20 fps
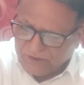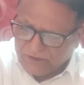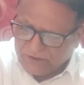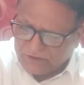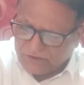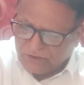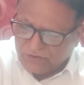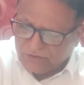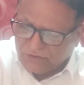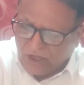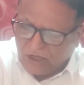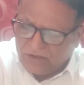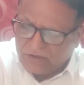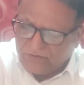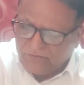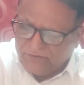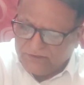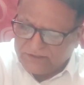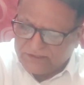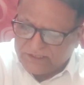So
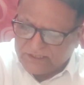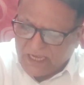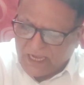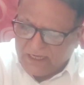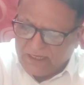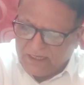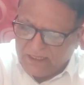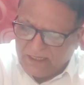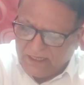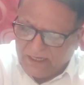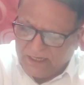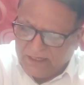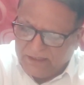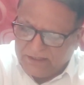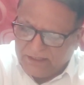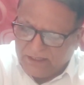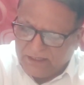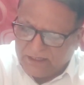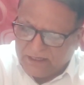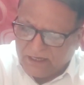notwithstanding
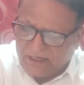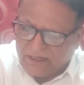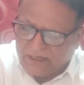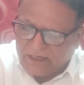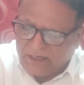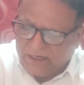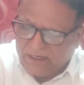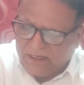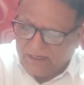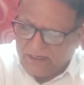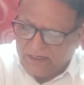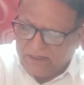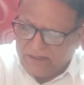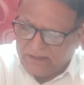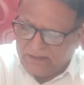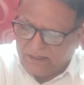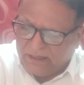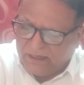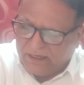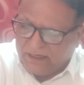anything contained
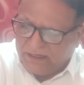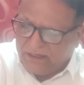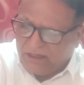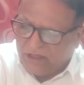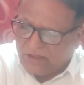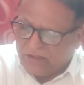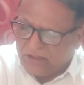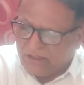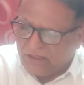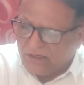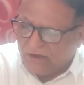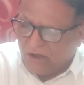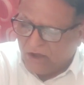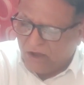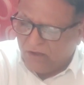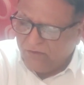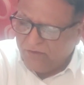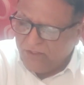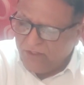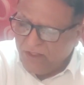in any other
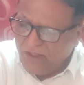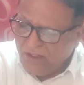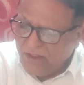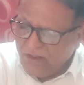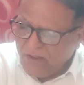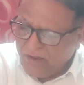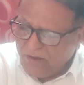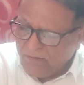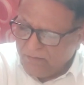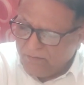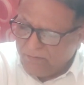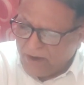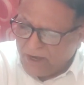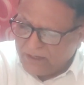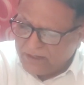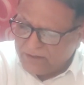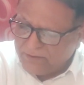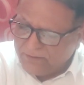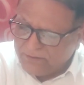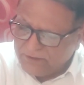law,
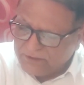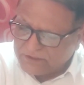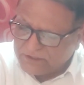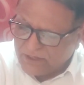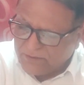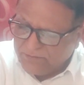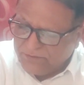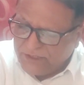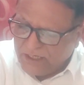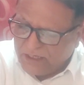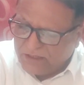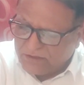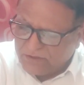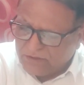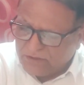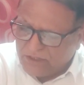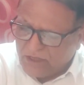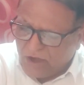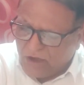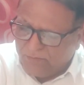but subject
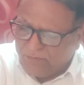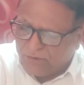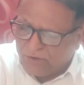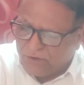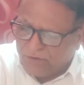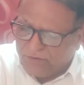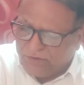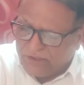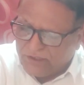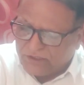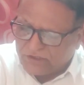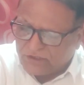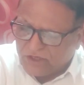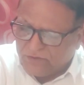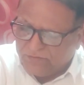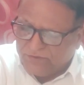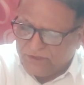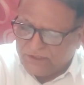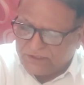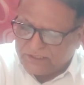to the provisions
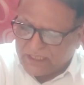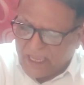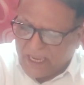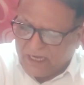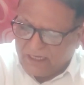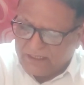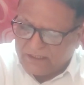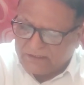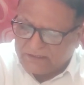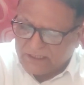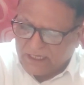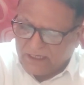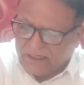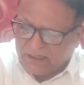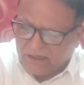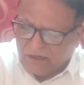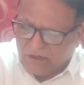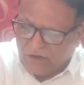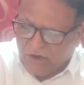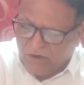of this act,
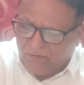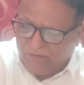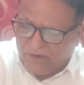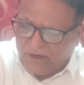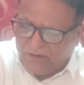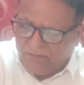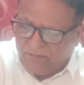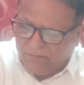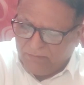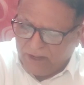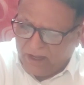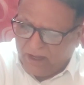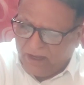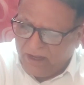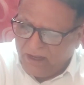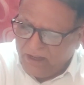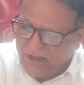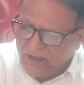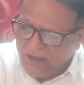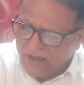central government
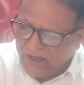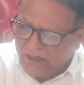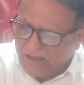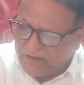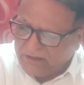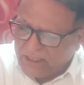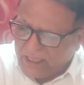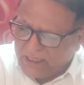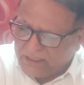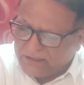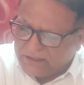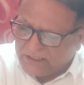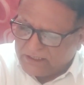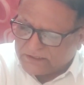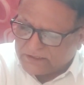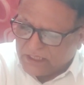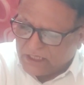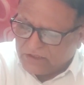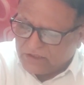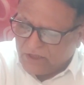may, in the
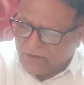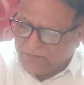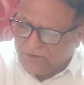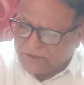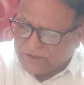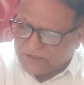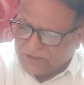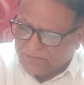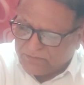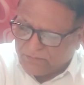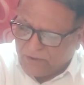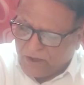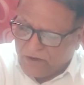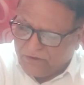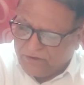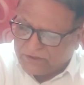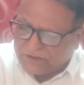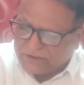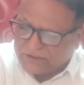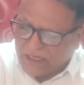exercise of its
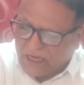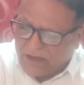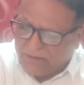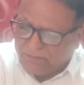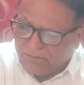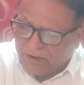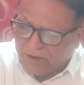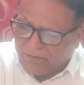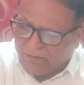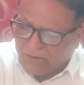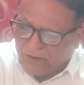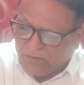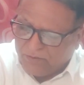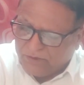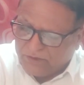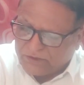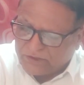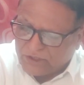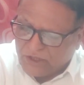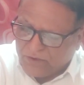powers and
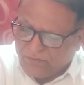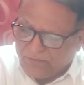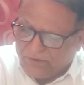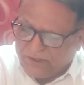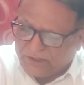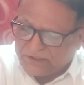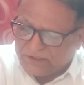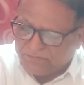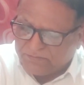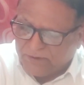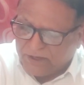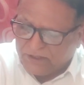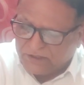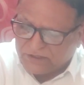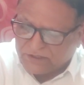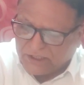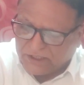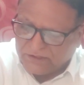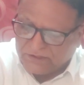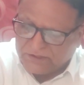performance of its
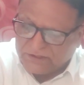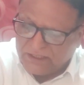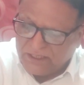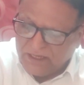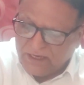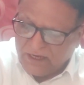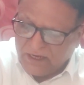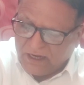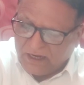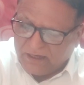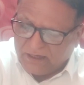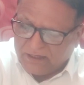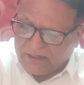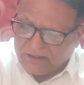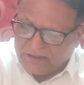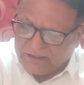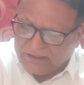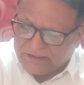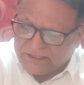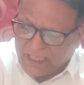functions
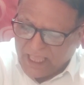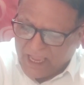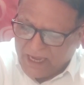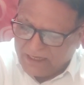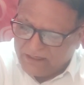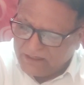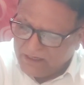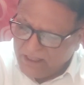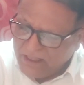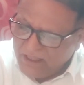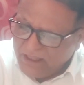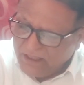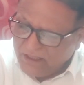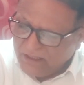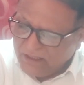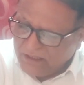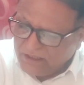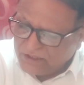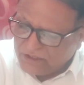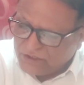under this act,
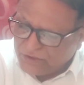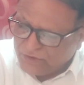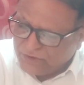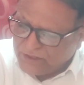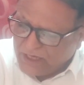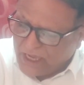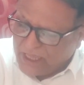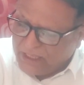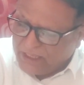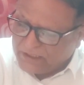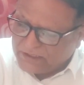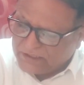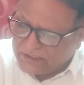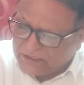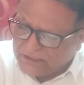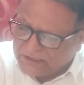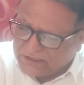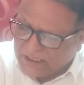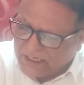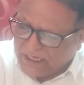issue
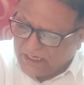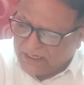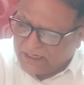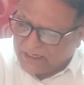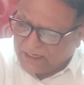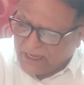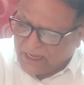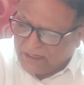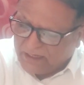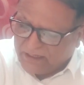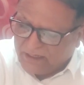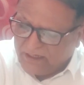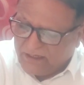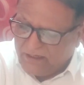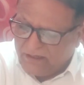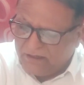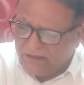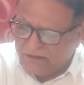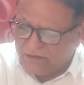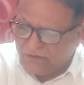directions in
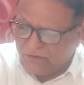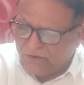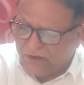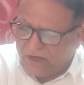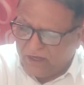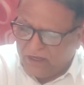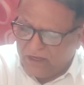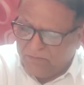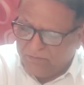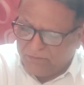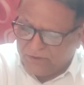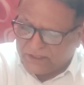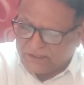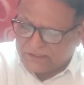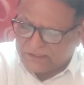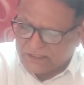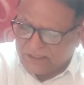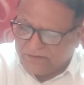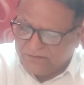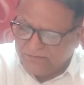writing to any
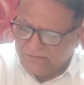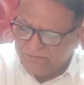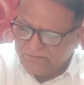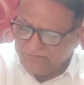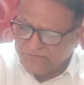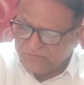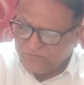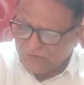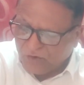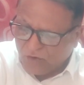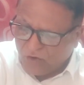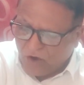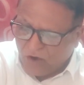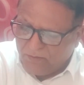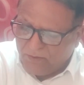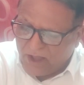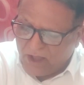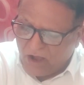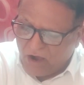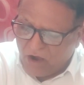person,
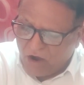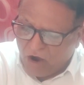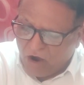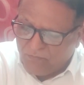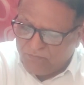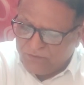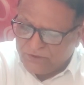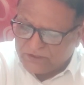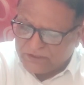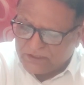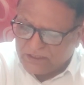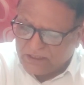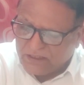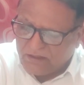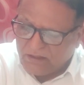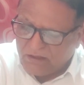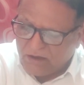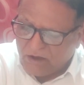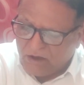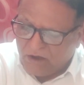
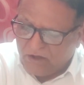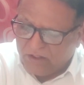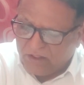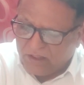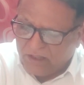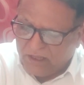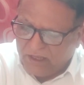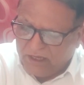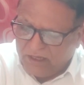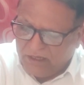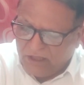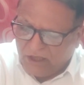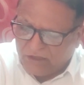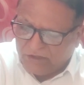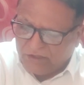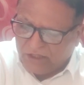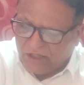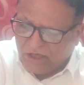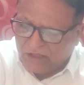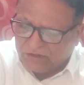officer or any
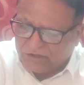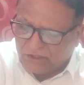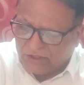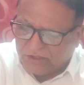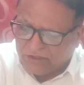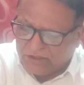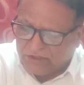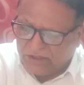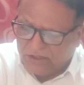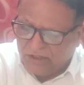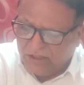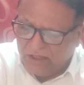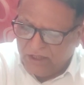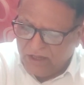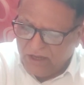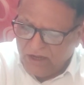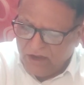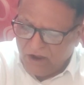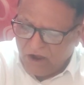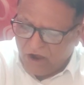other
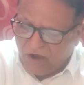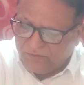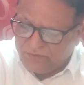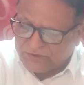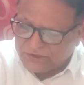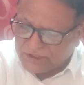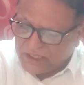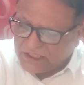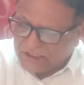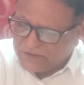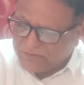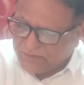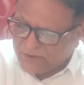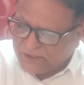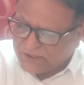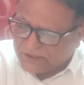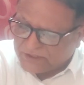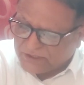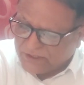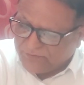authority of such
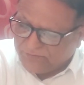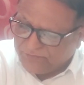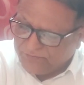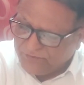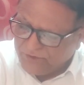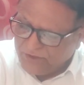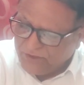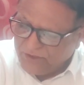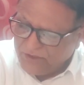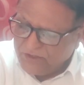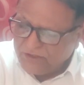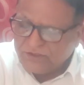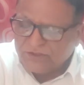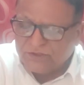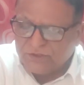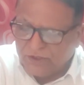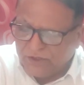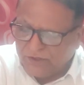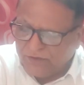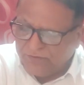person.
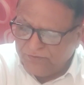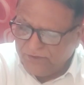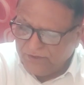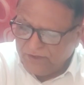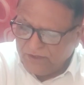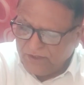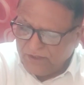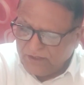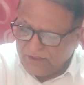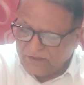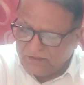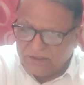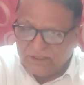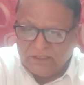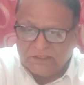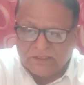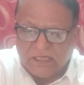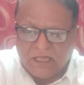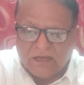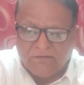So
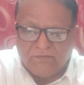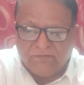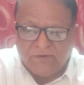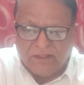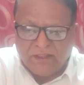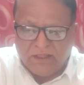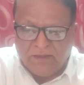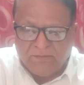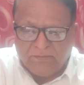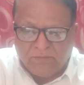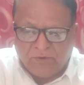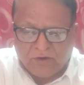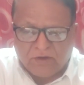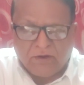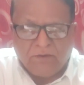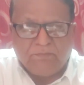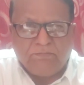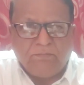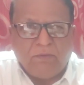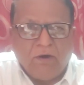these are very
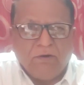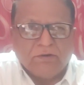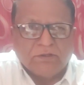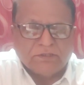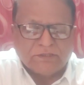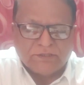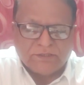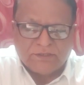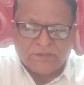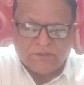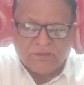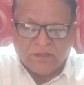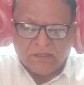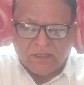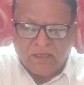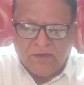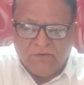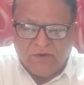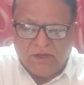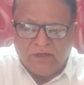important powers
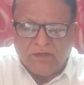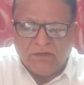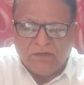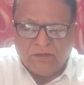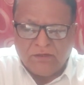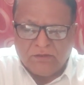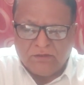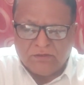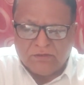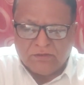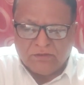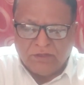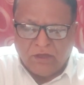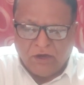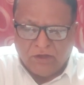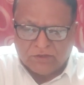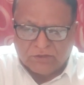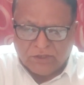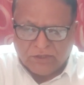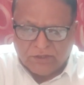given to the
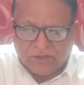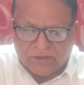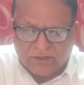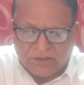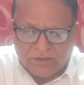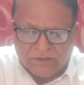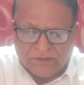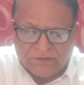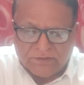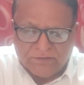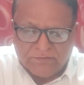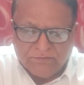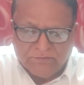authorities.